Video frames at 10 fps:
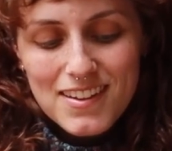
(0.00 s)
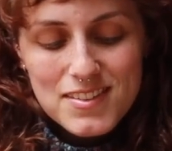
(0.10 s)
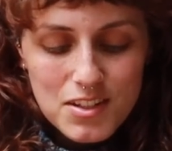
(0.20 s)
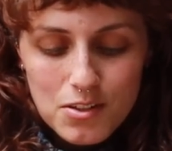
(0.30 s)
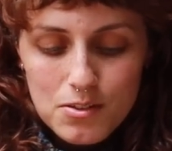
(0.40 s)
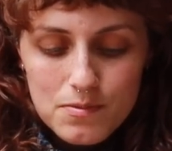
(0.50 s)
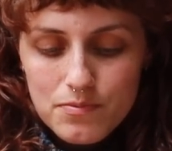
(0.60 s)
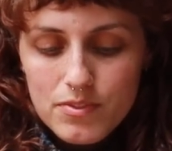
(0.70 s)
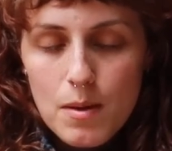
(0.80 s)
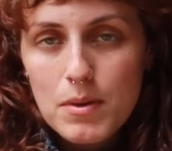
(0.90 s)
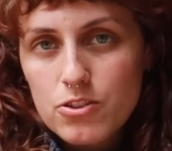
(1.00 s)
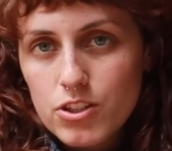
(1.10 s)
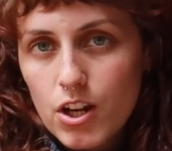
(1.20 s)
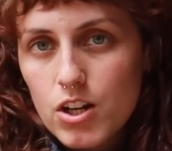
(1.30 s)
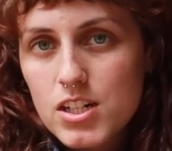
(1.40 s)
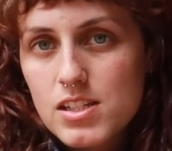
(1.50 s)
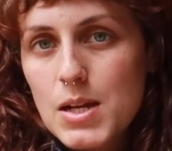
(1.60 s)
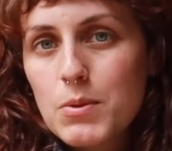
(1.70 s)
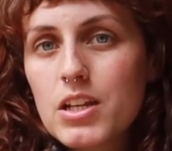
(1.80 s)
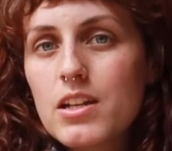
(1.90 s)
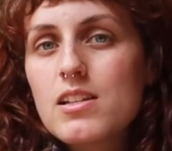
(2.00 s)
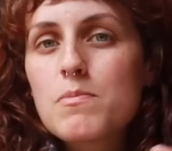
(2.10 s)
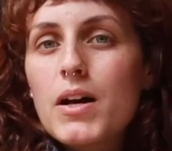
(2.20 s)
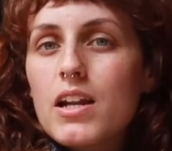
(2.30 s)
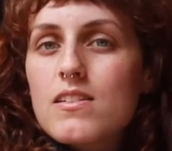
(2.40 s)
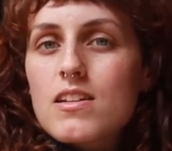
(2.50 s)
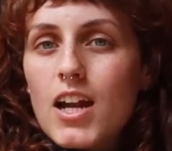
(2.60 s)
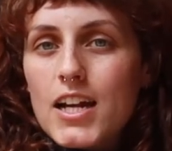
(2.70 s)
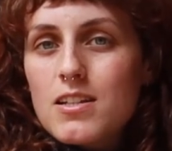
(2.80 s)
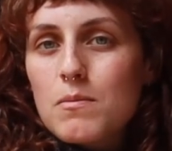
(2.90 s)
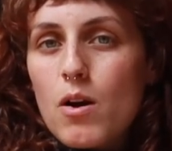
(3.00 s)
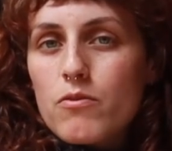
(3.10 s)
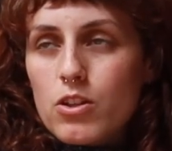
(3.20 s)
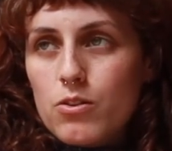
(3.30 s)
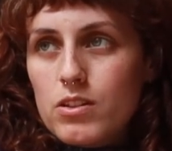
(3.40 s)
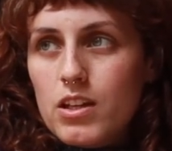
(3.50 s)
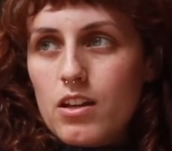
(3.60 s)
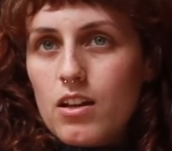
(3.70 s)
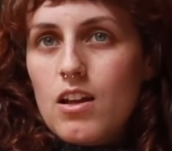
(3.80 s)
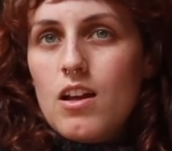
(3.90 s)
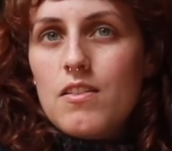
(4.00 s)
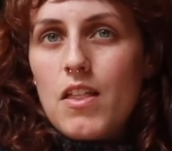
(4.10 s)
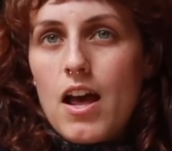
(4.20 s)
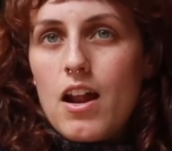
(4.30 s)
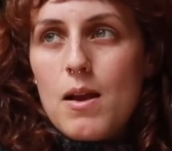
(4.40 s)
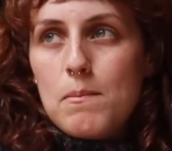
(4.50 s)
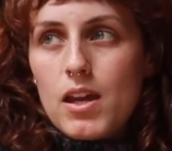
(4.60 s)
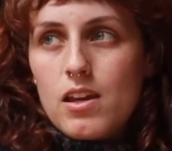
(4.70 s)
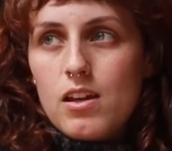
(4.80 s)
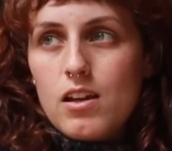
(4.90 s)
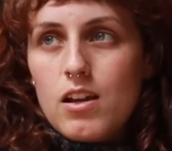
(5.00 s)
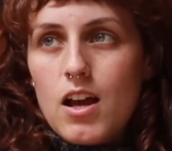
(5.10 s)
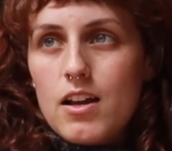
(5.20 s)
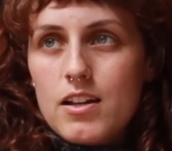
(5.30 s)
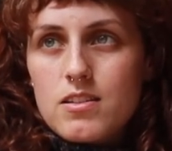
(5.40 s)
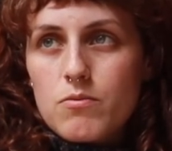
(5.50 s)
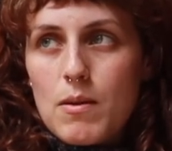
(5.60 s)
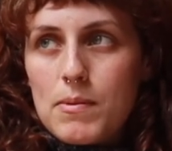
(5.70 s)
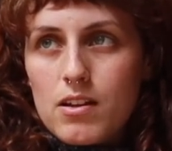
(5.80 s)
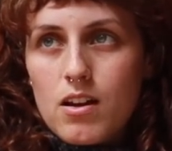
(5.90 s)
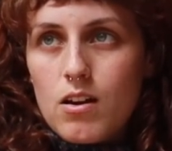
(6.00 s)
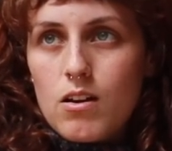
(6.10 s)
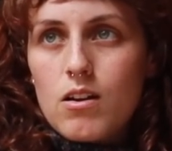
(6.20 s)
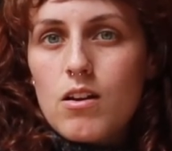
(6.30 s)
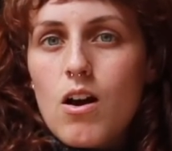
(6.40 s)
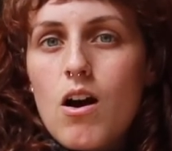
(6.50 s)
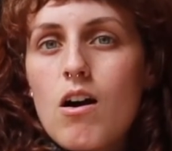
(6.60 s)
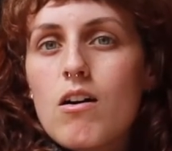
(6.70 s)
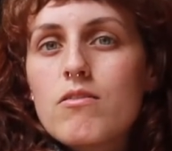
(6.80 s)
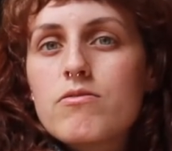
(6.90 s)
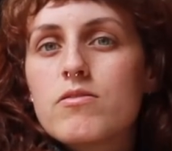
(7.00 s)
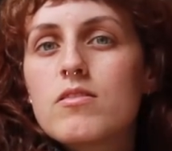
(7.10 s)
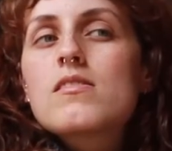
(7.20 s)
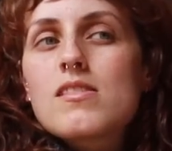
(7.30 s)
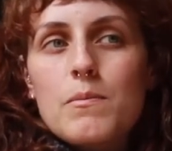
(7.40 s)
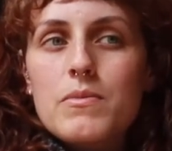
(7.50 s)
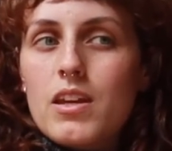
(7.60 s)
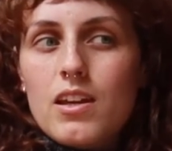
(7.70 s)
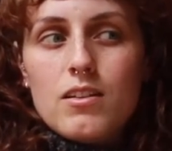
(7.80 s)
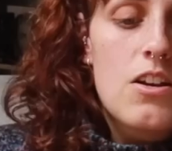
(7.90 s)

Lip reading: So I'm actually not going to say what it is, but it's an item of clothing that I'm making. It's a replica of something.